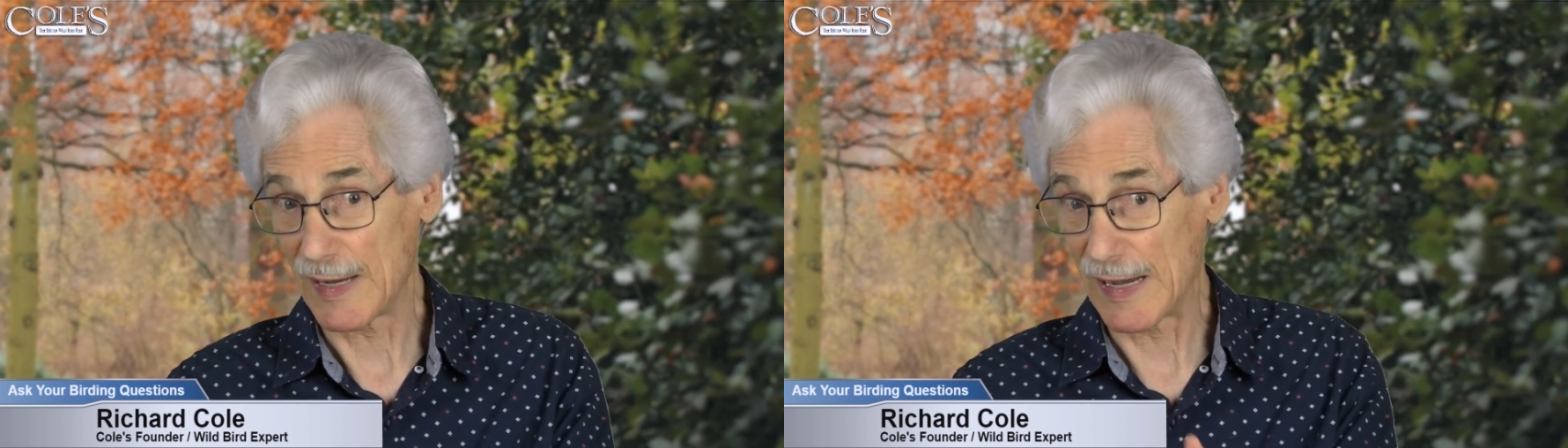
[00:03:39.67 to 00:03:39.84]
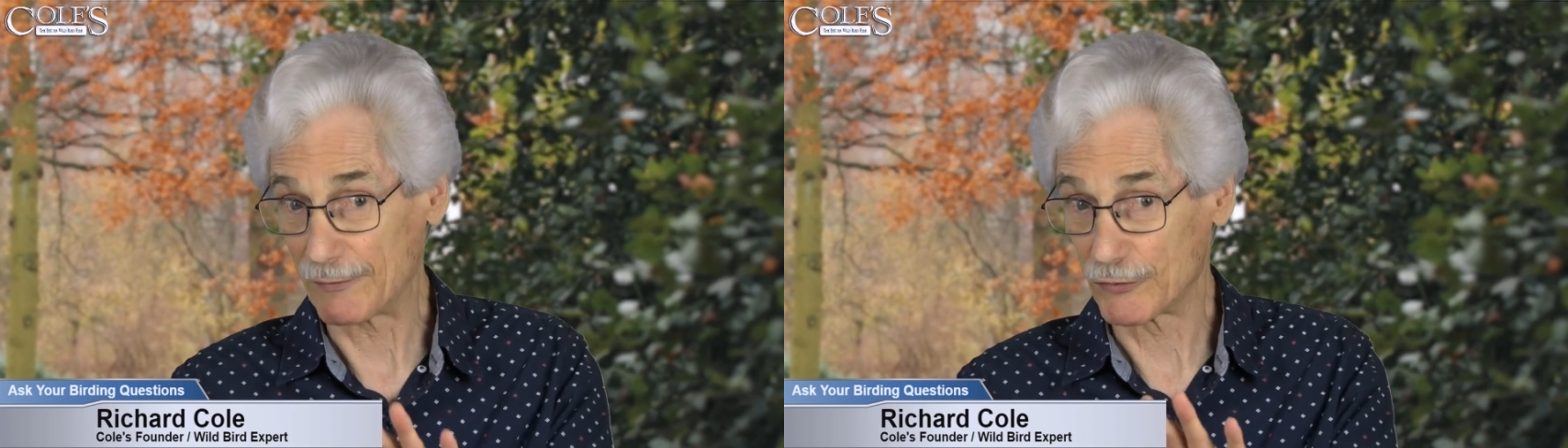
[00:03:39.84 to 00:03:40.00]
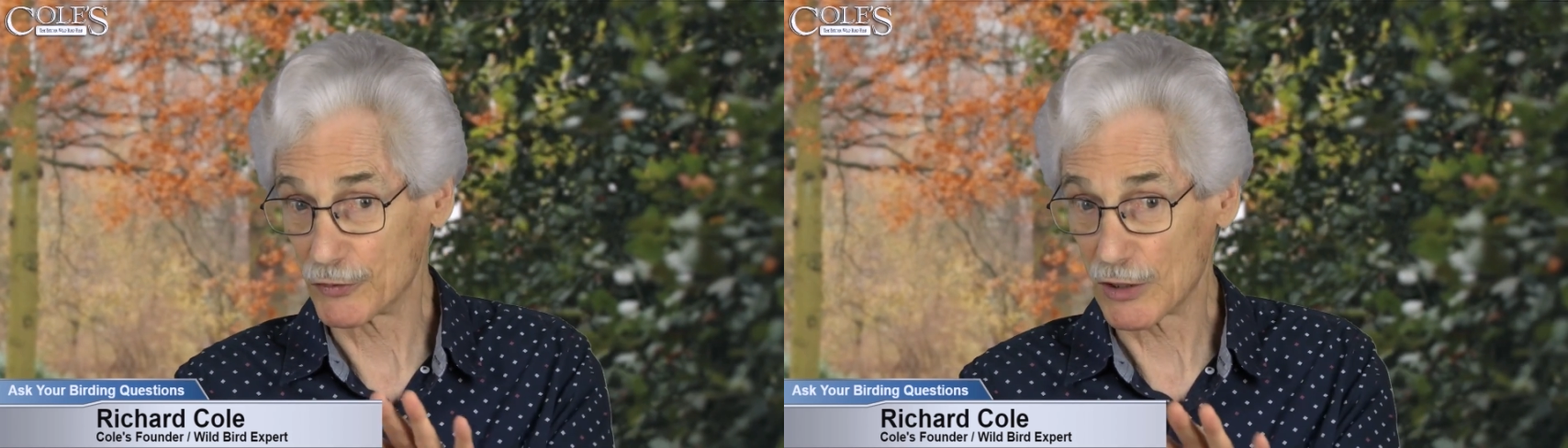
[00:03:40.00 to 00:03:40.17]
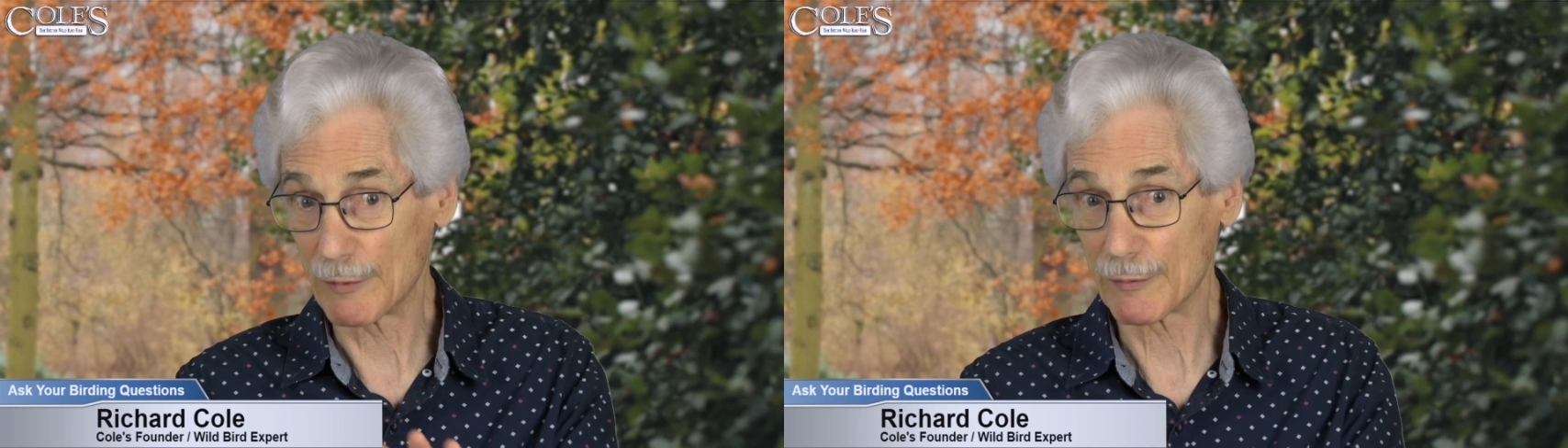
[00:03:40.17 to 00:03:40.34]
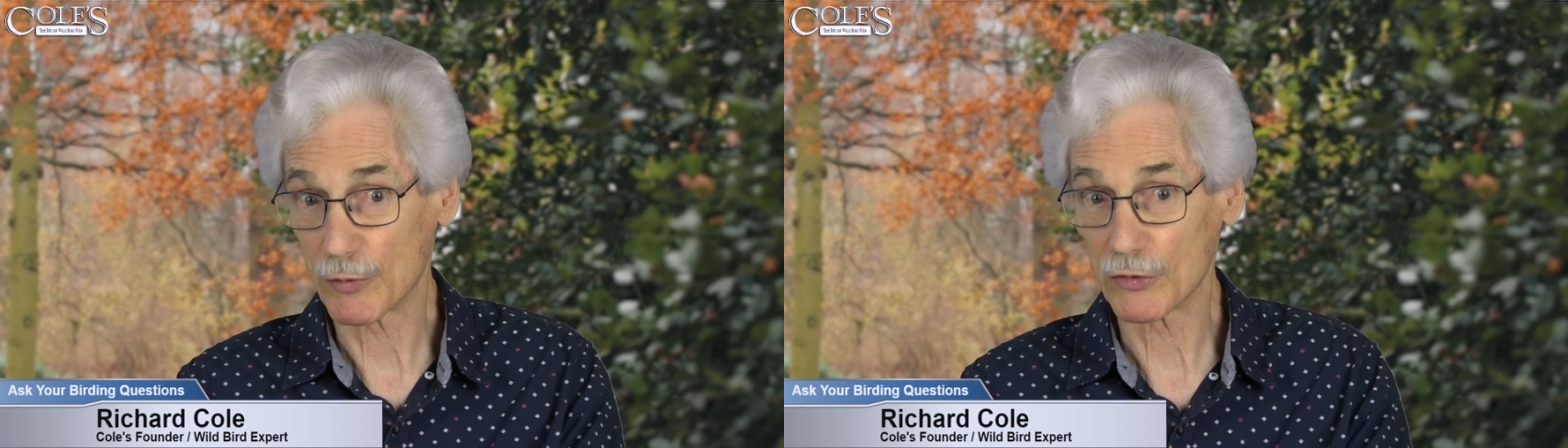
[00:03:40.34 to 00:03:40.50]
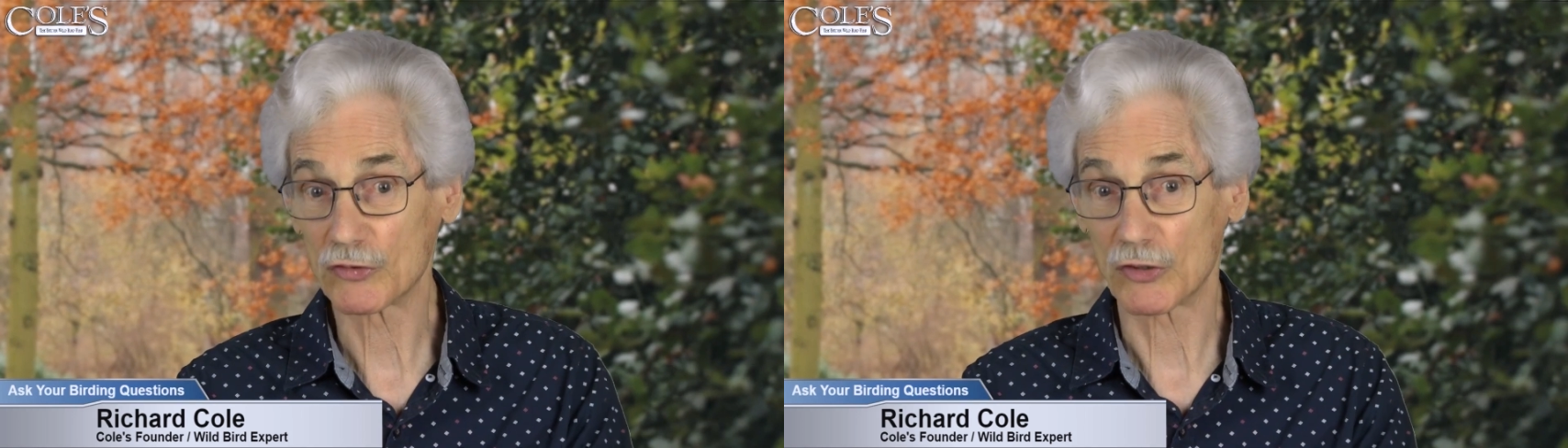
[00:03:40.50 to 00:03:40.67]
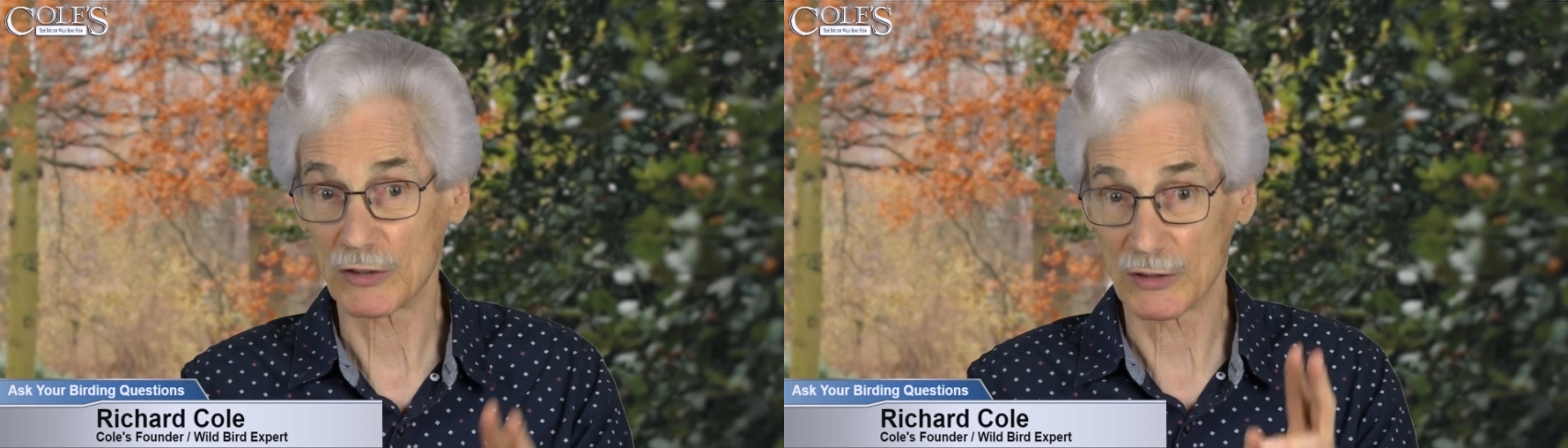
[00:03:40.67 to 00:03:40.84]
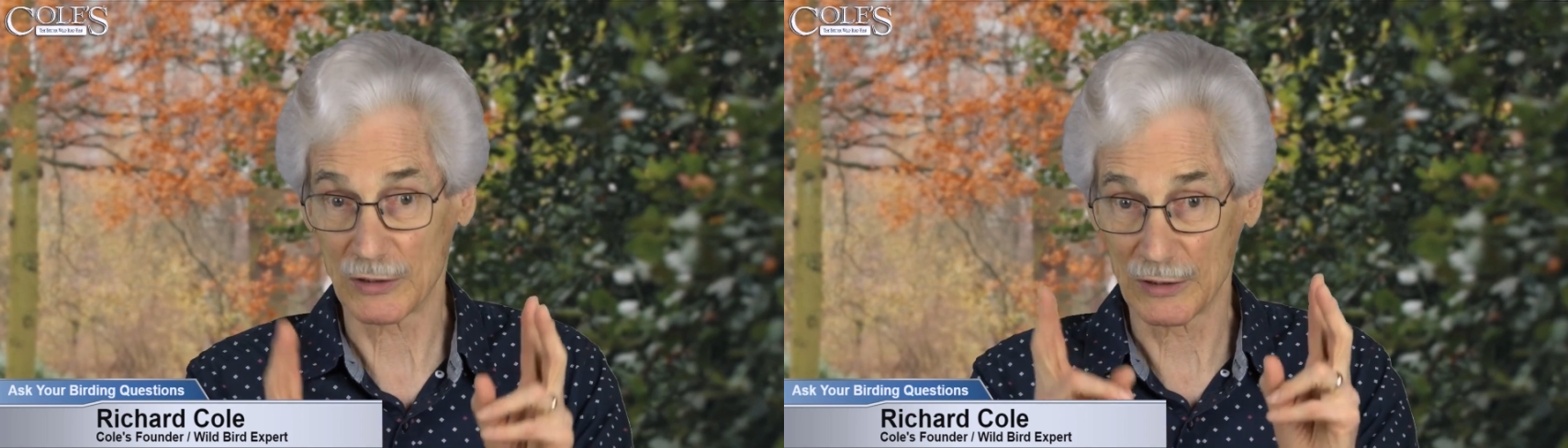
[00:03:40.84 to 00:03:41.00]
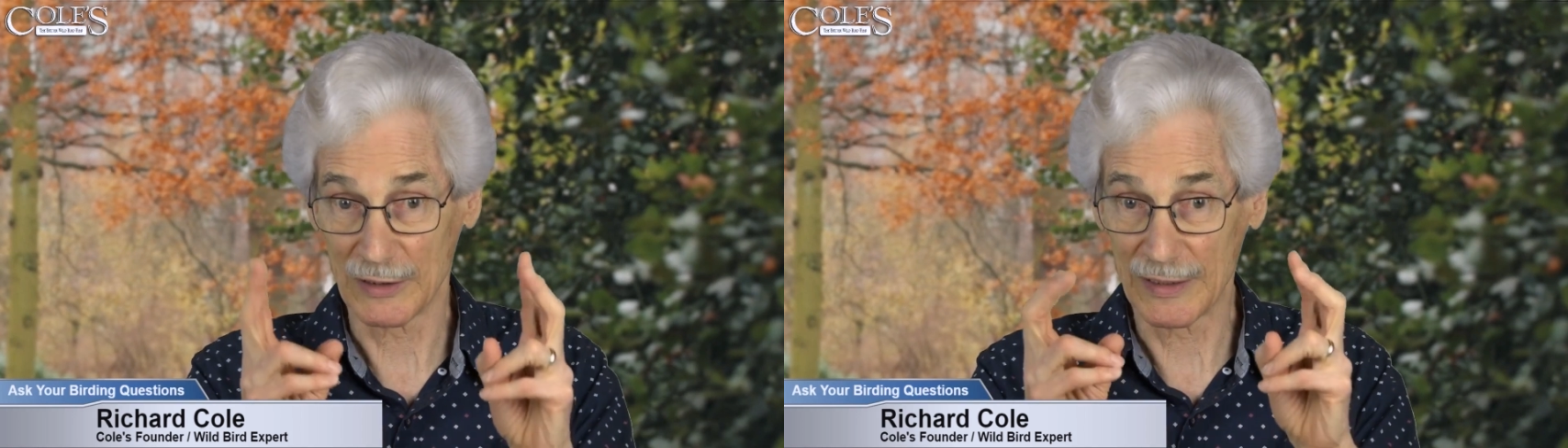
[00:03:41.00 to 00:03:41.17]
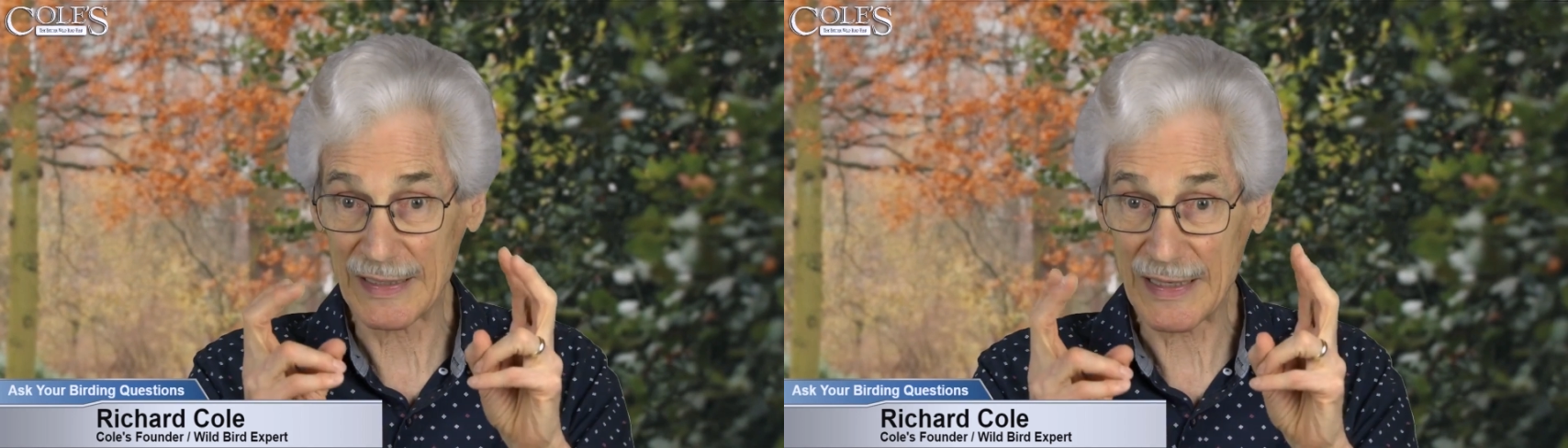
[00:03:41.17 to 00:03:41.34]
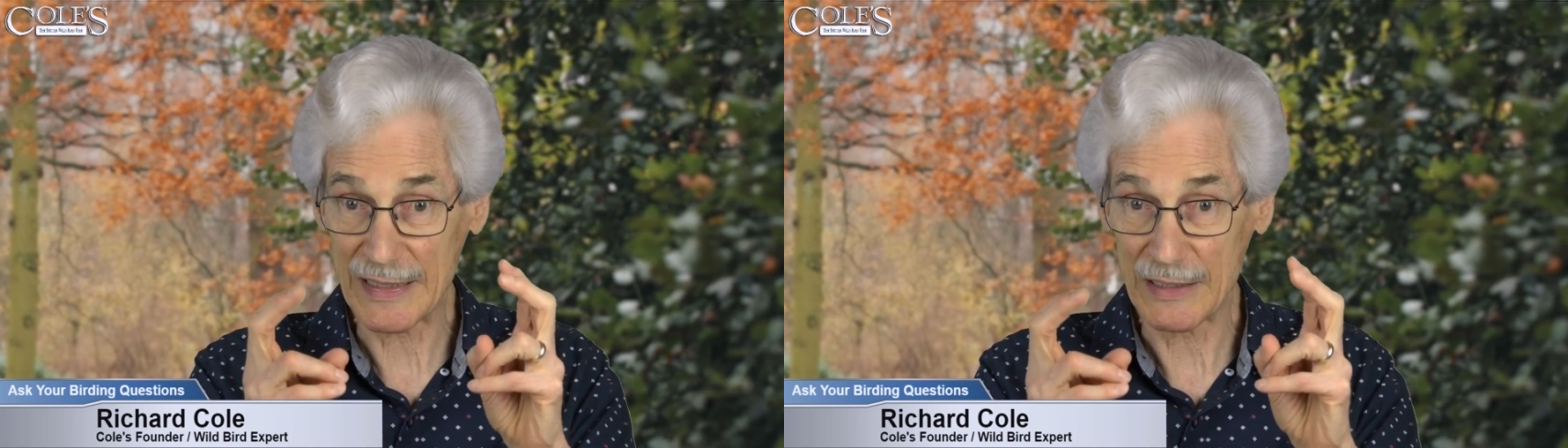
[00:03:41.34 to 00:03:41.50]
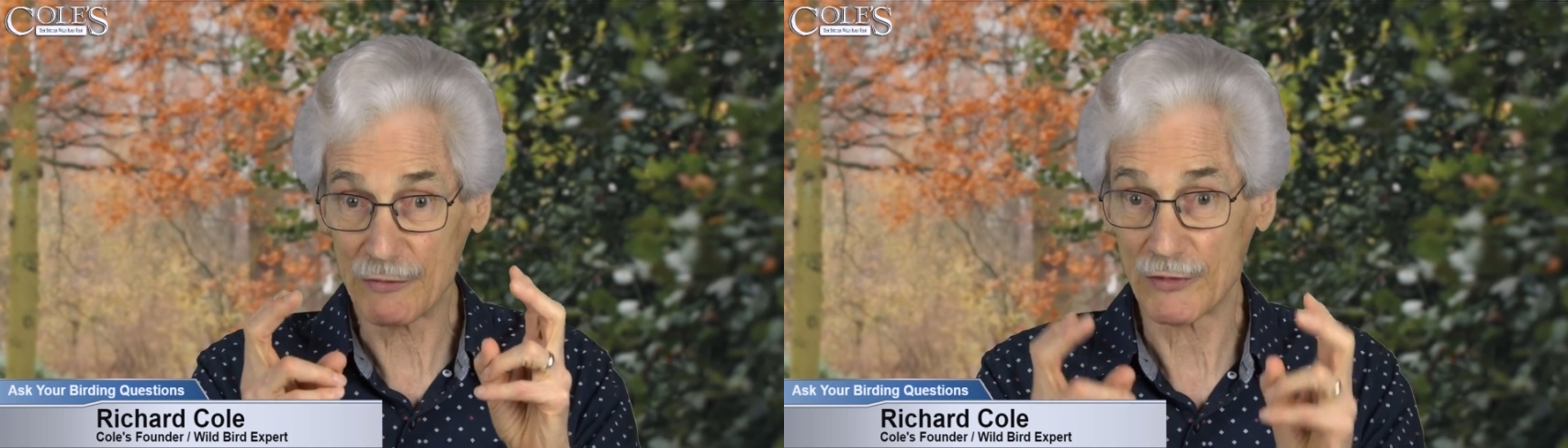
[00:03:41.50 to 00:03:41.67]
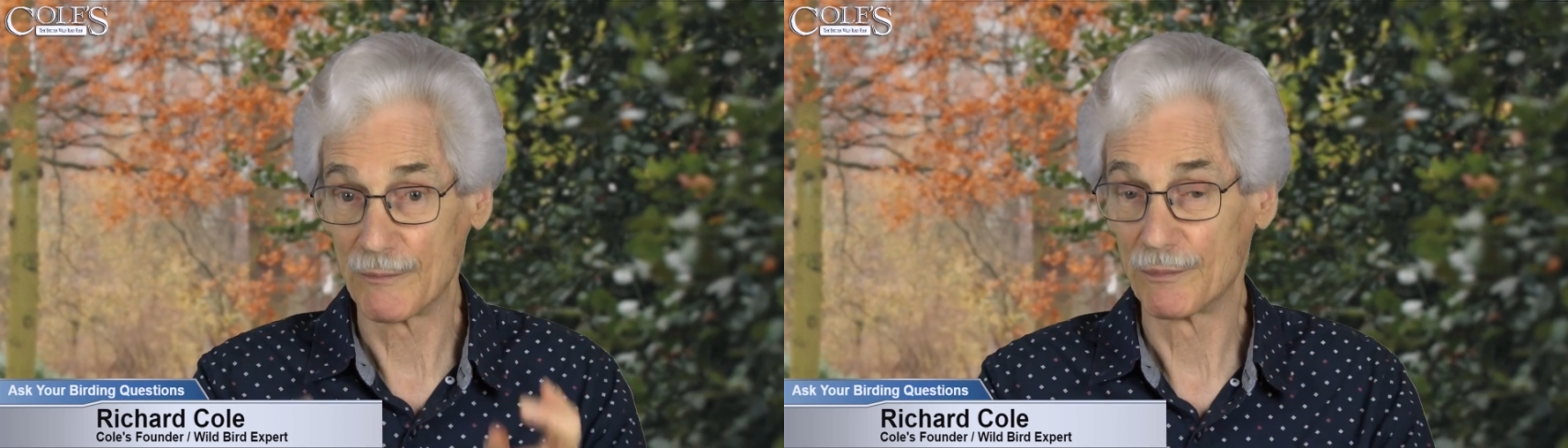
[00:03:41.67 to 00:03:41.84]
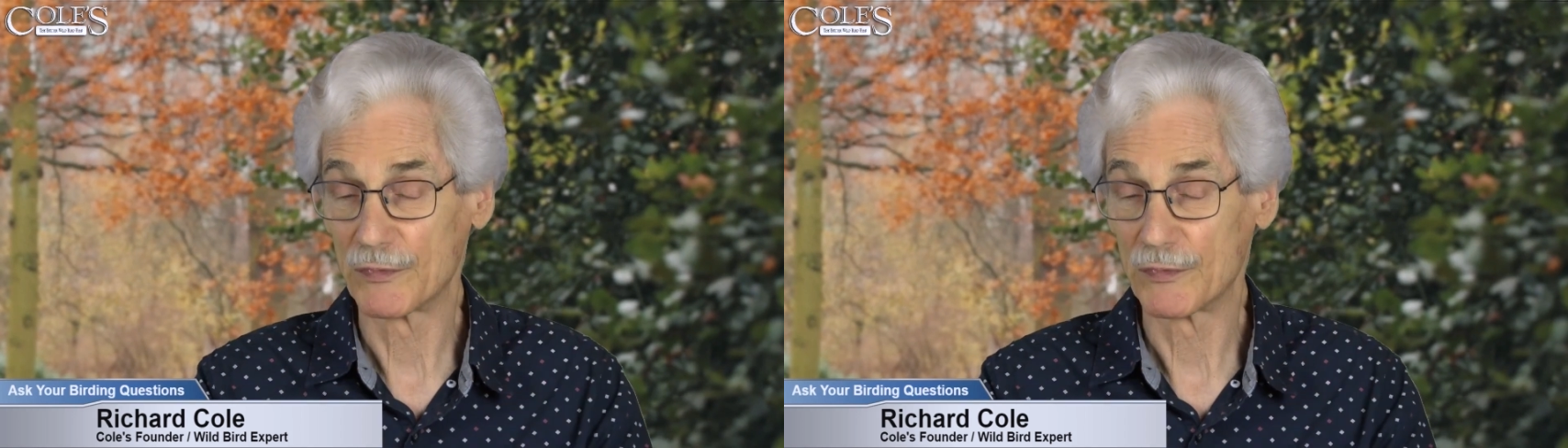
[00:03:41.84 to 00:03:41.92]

After your hummingbirds leave,